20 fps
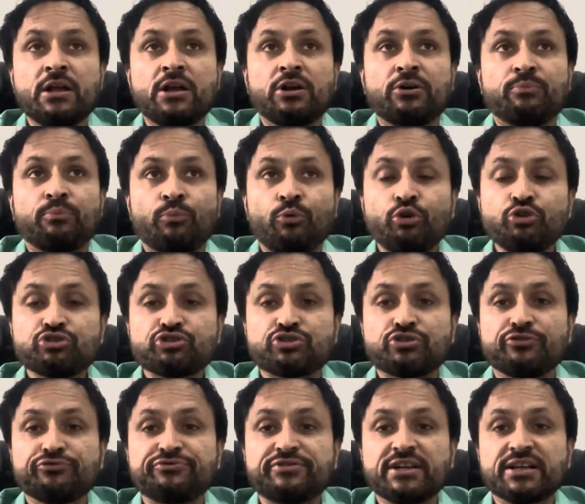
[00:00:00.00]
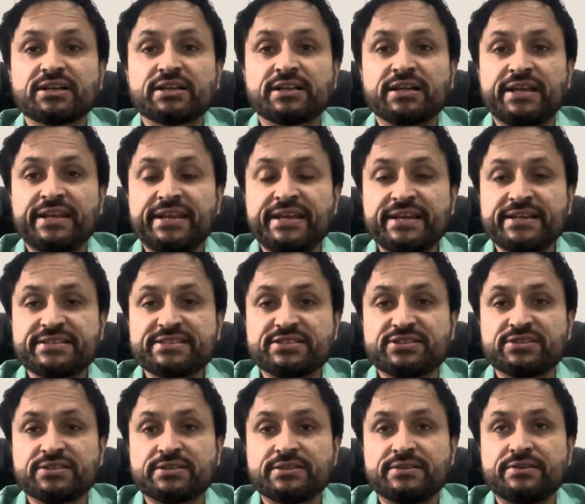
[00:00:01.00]
Most of the
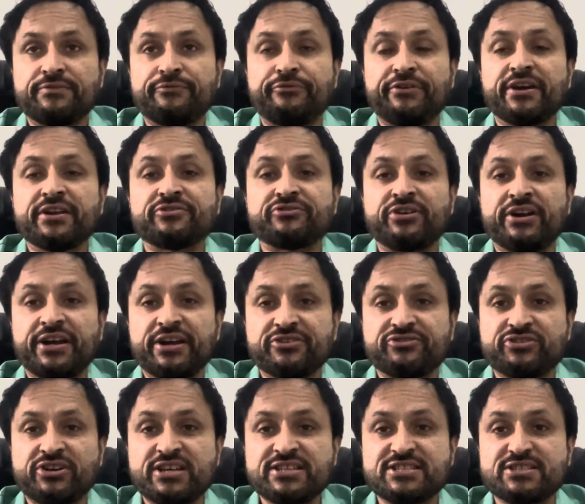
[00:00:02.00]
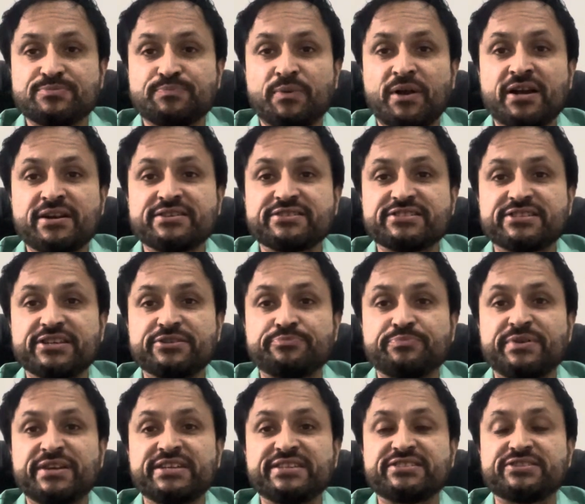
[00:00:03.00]
clinics where hair transplants
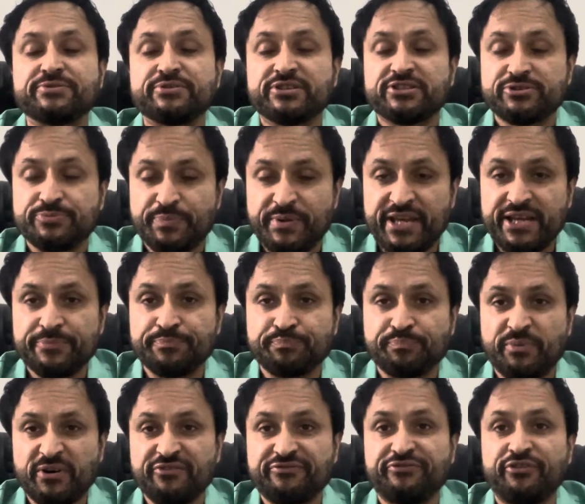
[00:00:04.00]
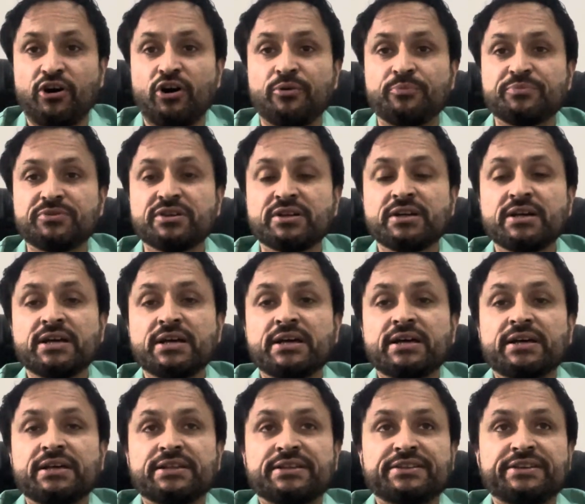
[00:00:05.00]
is being performed,
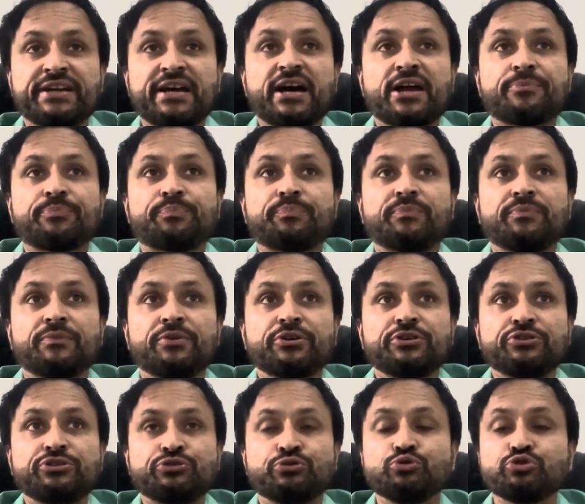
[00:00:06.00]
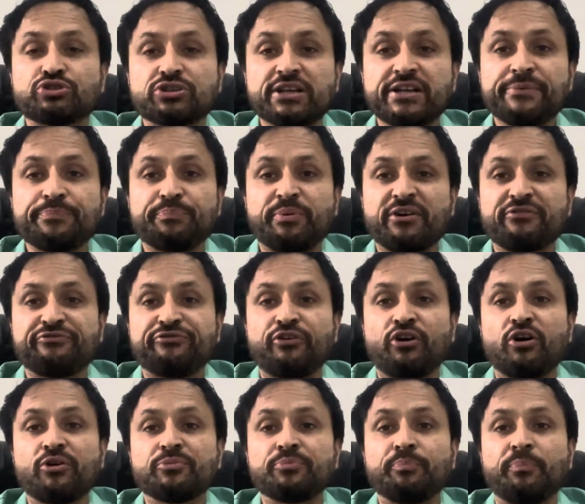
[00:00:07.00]
they are usually
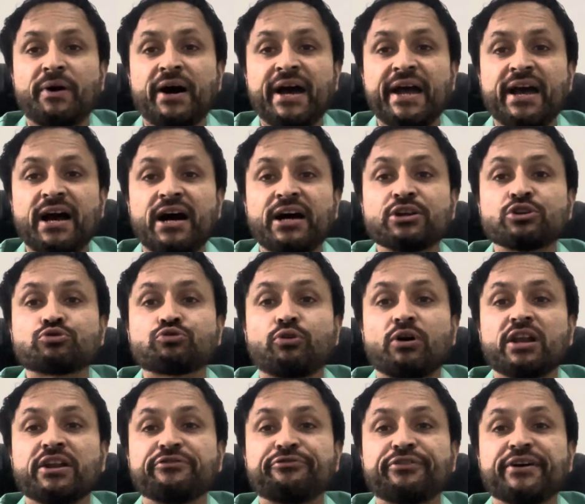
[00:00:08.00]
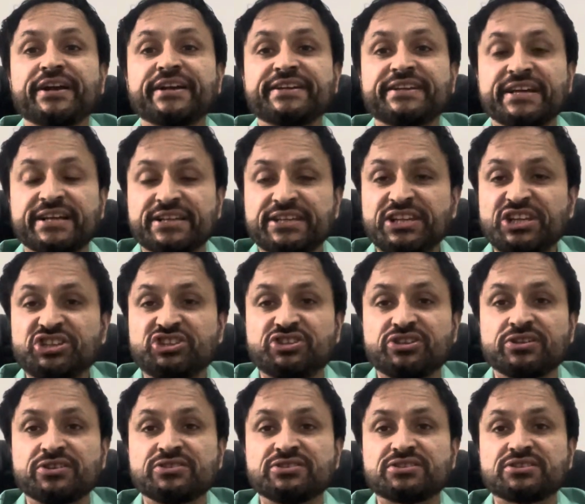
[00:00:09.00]
performed by unqualified
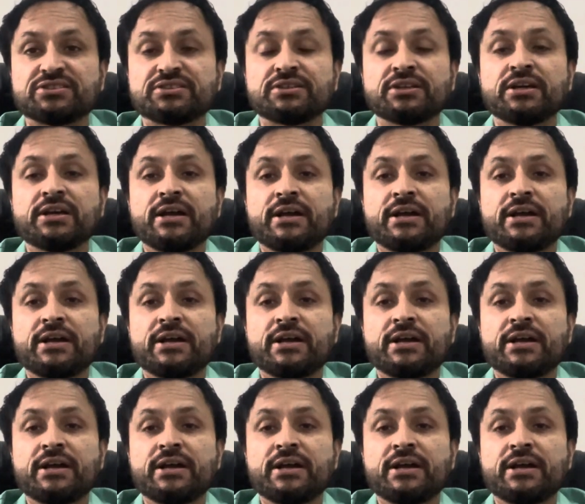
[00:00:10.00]
technicians.